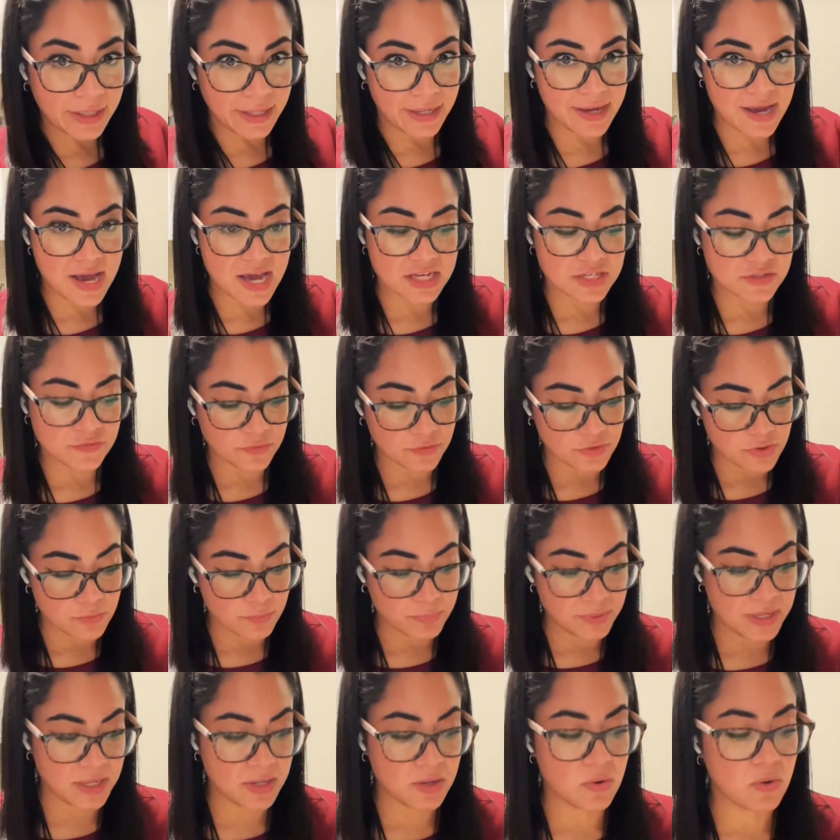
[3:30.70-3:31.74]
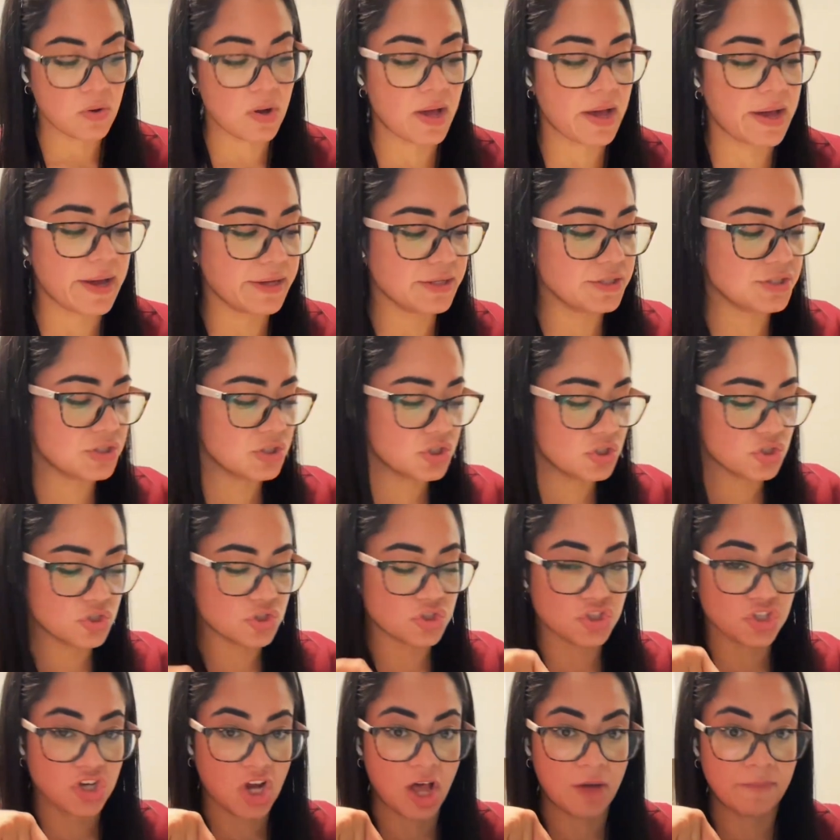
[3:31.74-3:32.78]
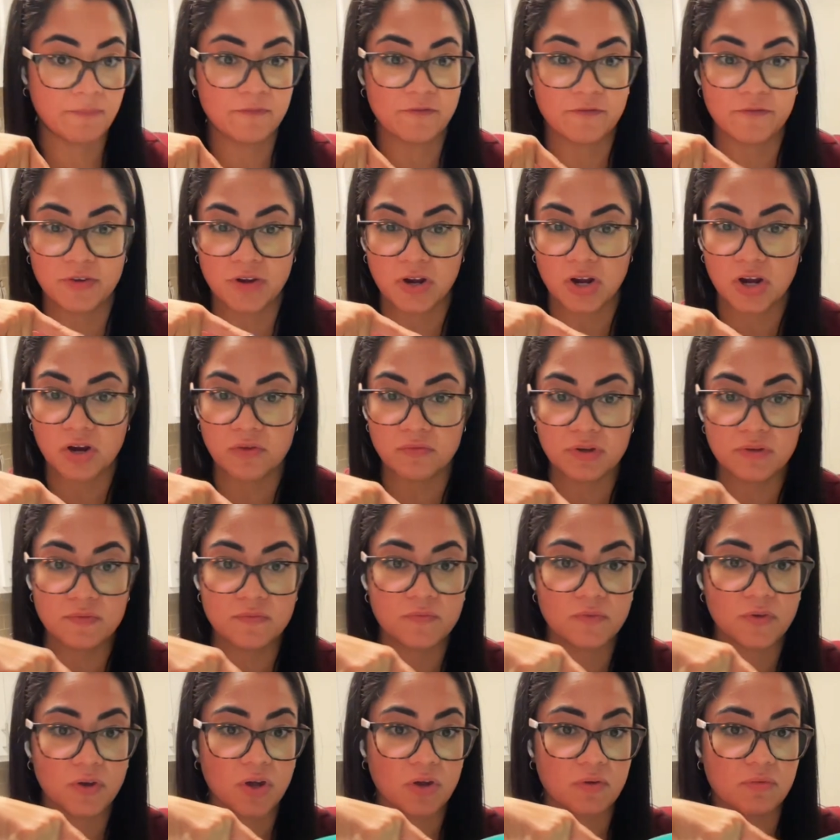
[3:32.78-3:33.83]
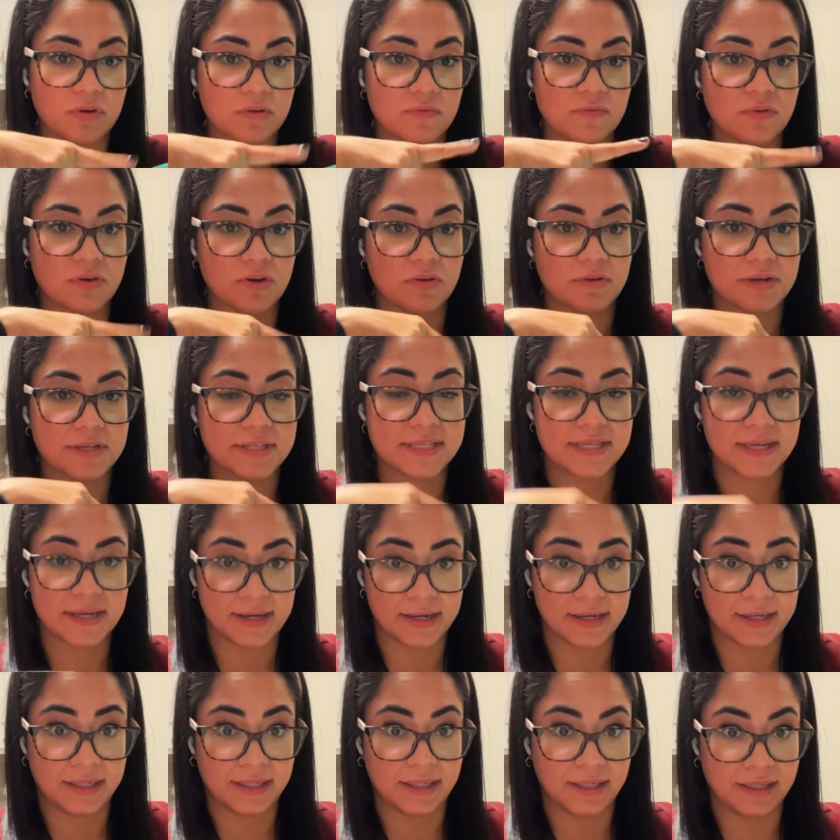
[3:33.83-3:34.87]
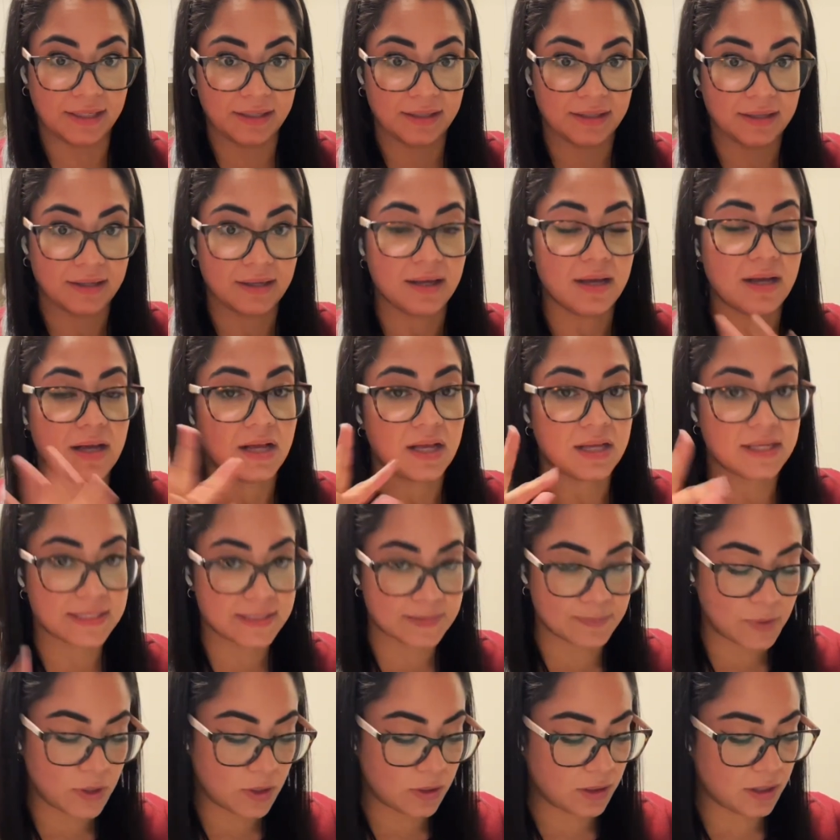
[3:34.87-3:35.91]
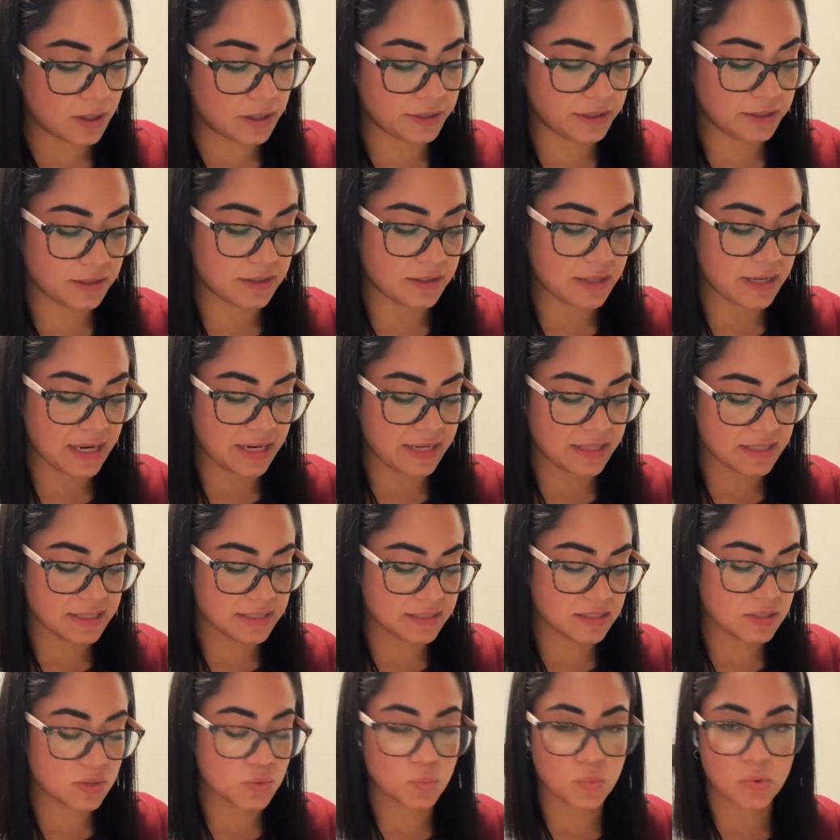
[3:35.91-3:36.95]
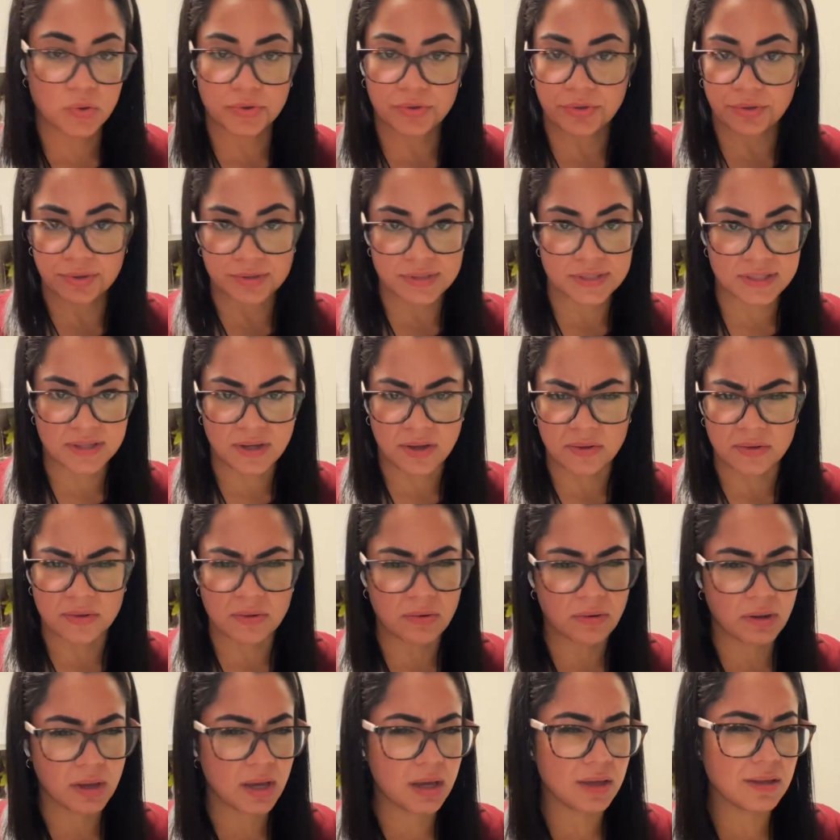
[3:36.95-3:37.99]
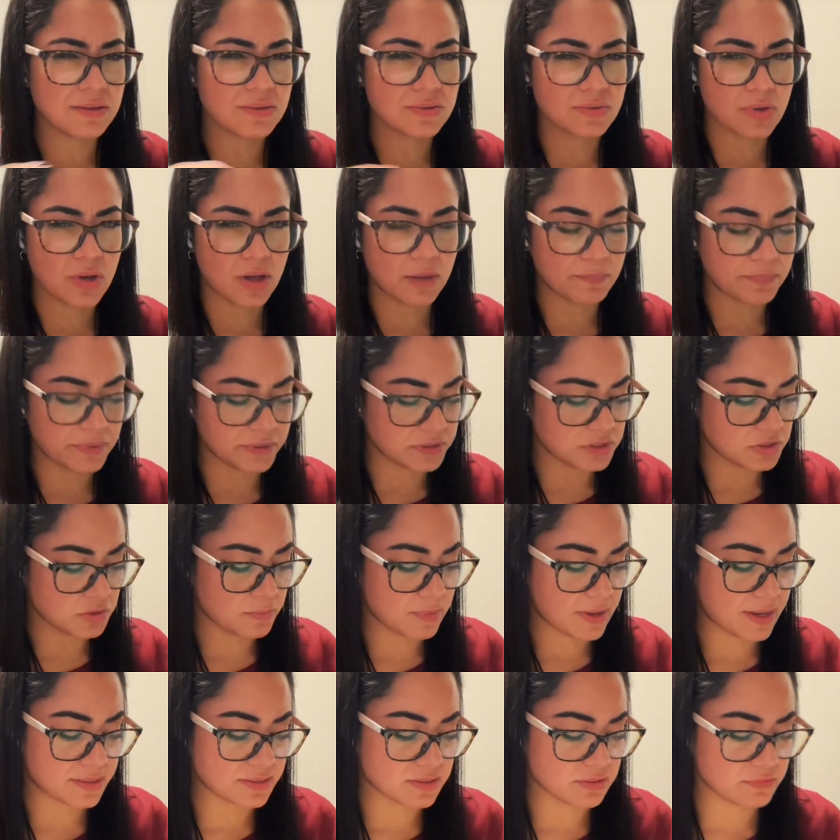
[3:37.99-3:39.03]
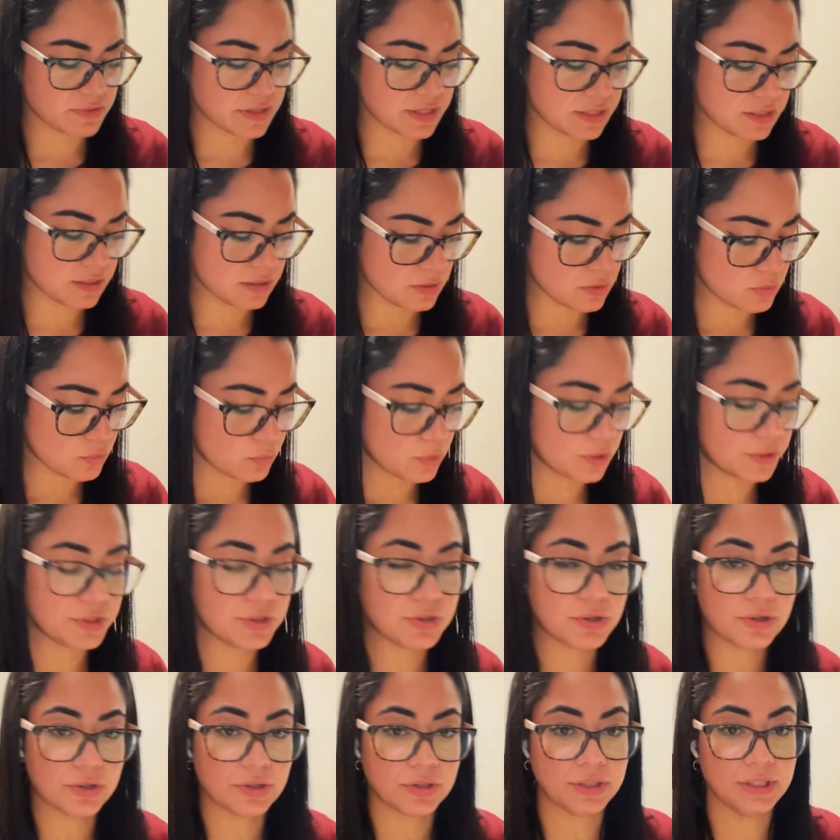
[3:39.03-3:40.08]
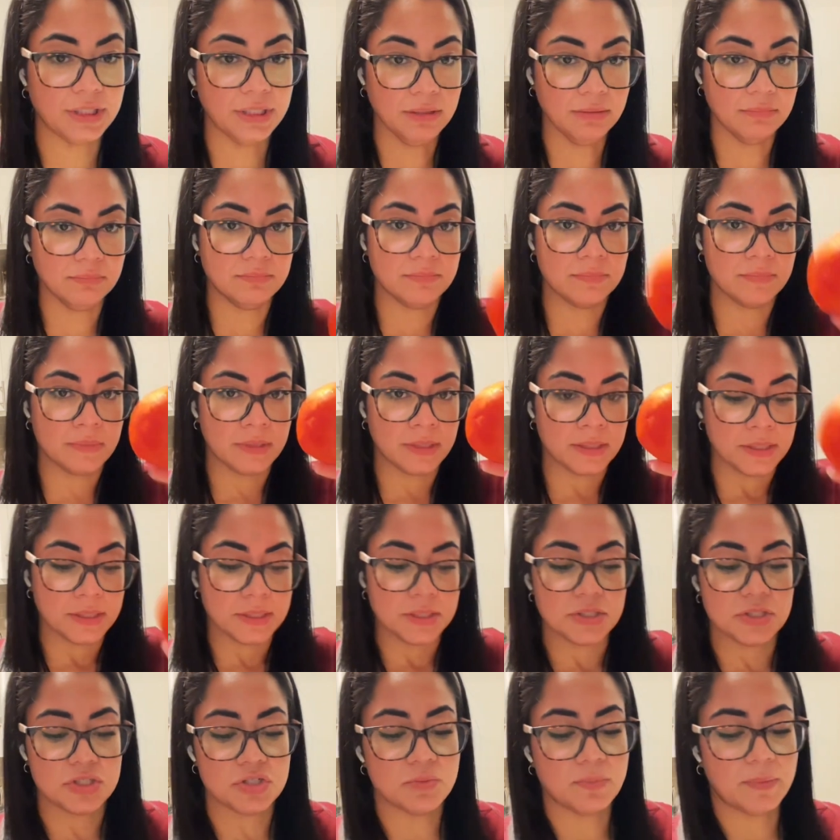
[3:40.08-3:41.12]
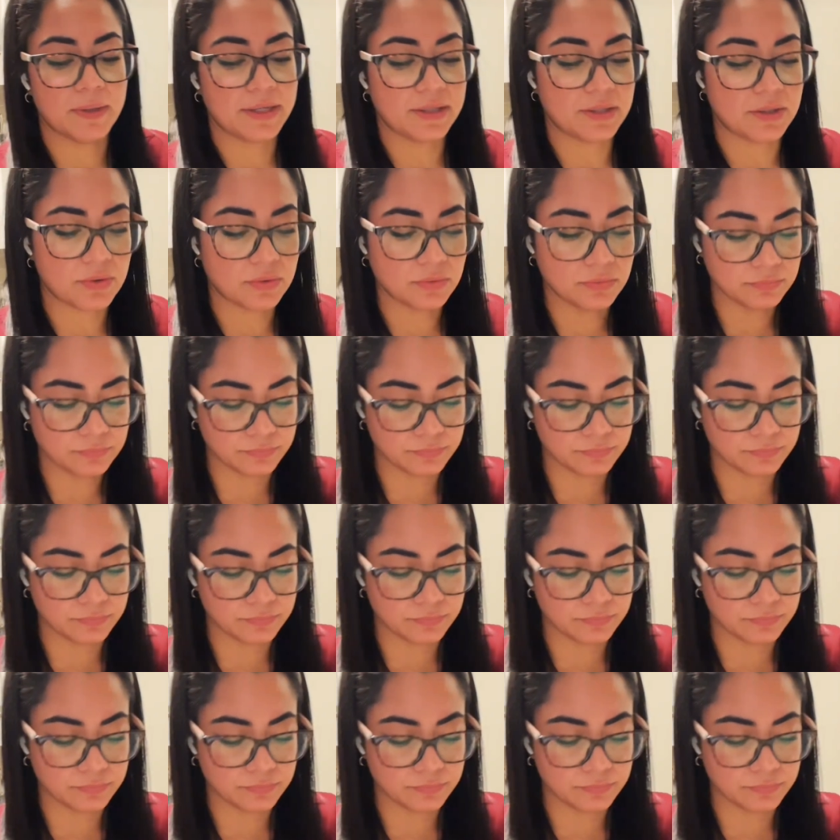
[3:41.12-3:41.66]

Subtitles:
Guys, for the pico, I just chopped very tiny a small onion, and this is water and salt, okay, to help it to macerate. What are you gonna need? Tomato